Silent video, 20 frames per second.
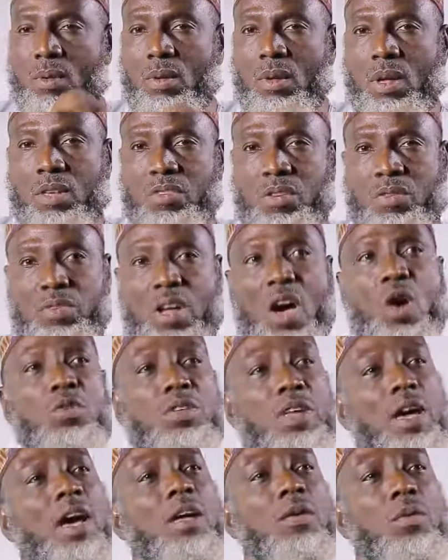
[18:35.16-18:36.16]
As of now, they
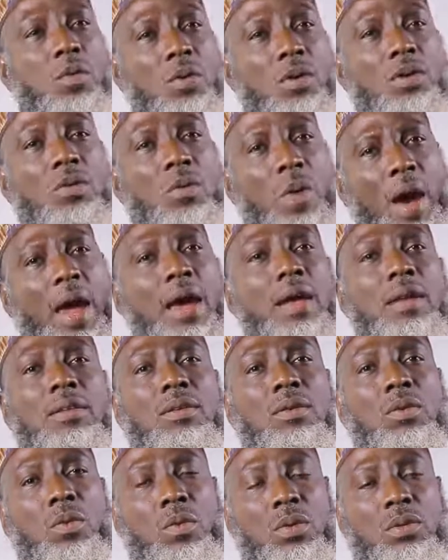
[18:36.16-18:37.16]
are quite
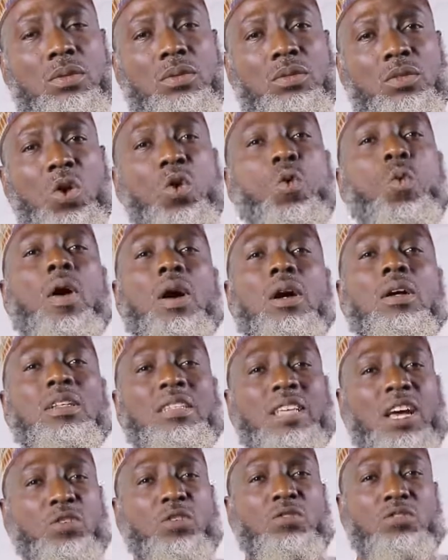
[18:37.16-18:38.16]
doing well in
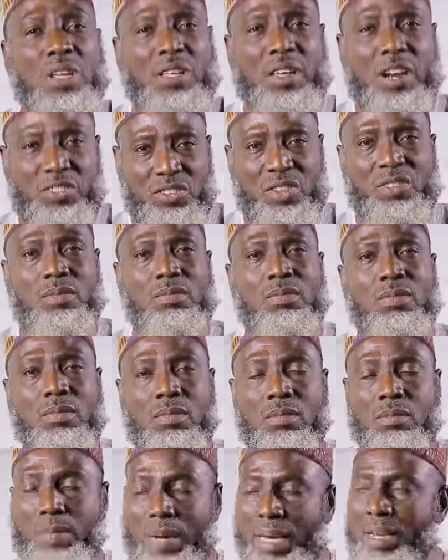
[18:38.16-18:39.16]
terms of generating
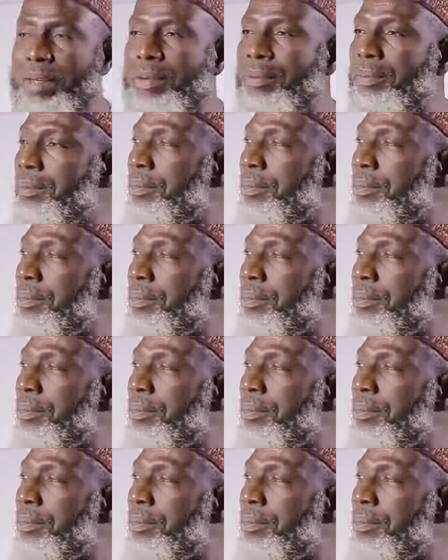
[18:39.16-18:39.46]
money.